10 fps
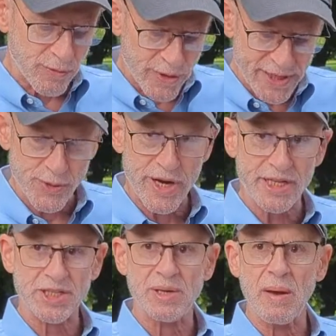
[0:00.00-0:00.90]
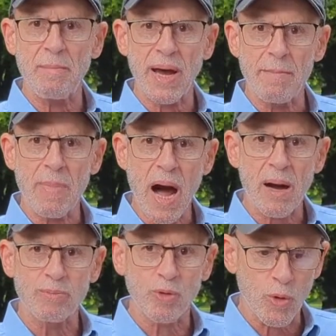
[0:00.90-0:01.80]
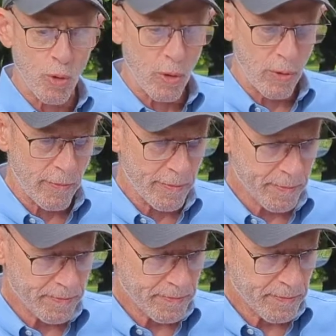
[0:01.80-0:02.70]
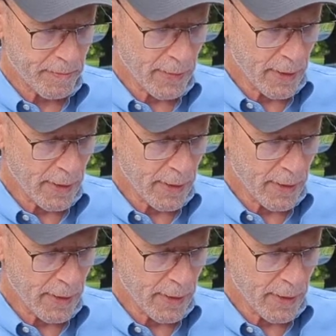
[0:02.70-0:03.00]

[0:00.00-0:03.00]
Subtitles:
object of redress by mob rule.